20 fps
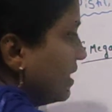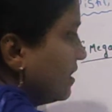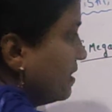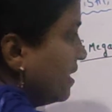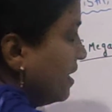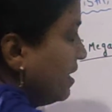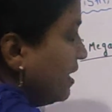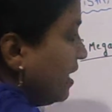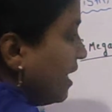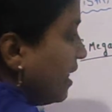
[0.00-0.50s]

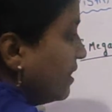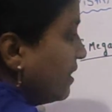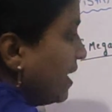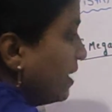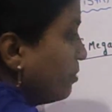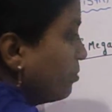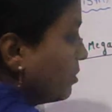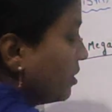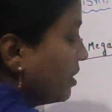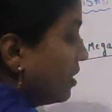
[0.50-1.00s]
Then
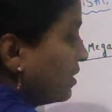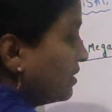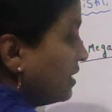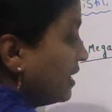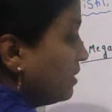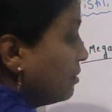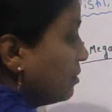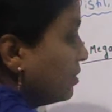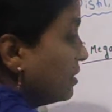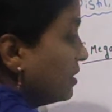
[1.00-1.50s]

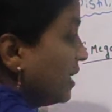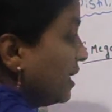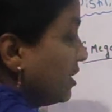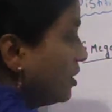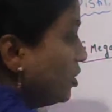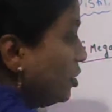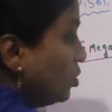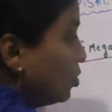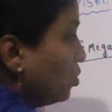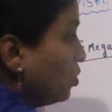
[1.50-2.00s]

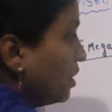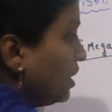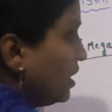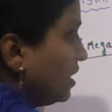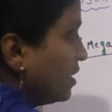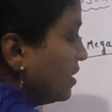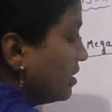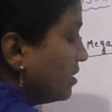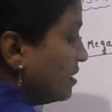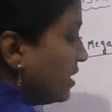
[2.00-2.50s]
that
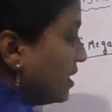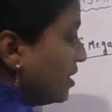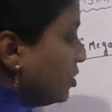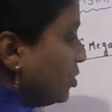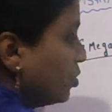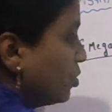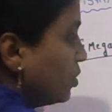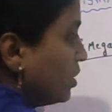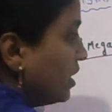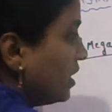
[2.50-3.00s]

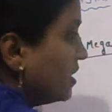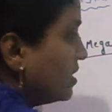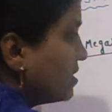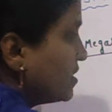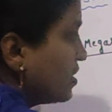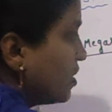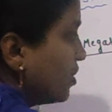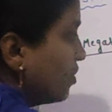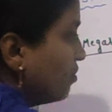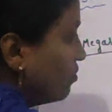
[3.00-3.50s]

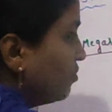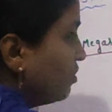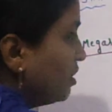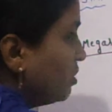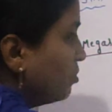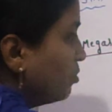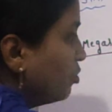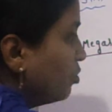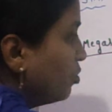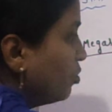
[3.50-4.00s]
nucleus will
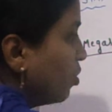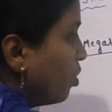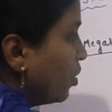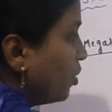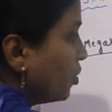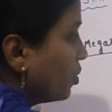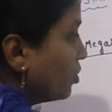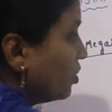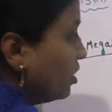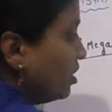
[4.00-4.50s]
move
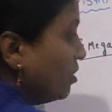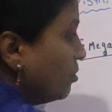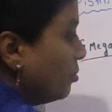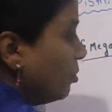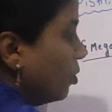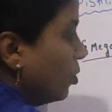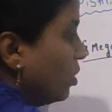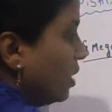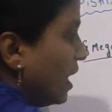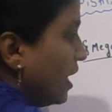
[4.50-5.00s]
on to the
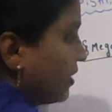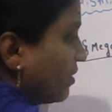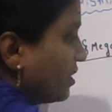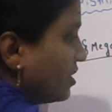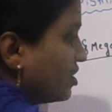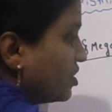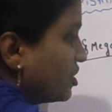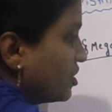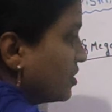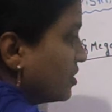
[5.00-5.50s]
polar
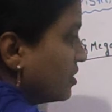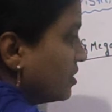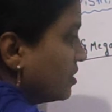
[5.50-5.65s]
region.